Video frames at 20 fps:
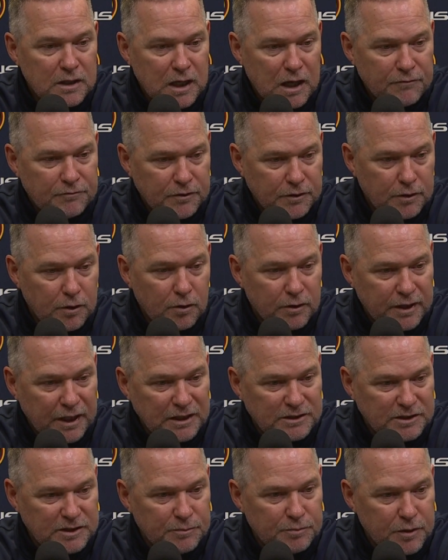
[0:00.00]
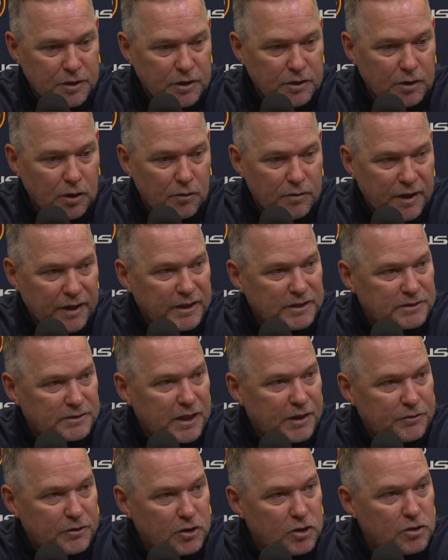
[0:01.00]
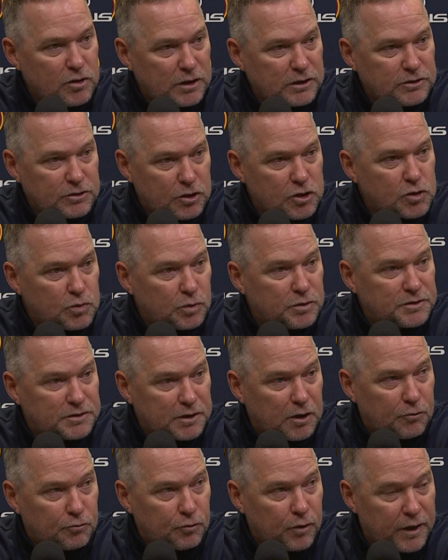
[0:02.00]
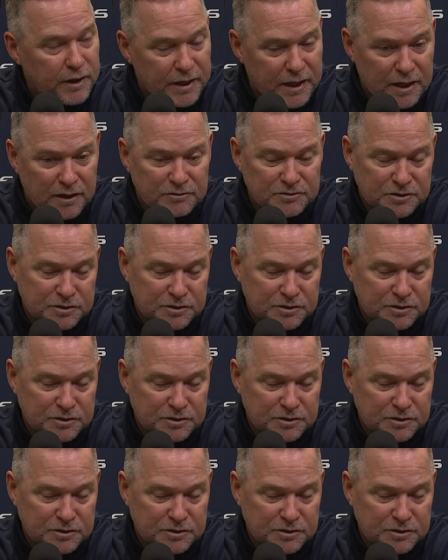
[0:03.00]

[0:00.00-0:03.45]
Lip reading: if you know KCP, you know that he's not his usual self right now.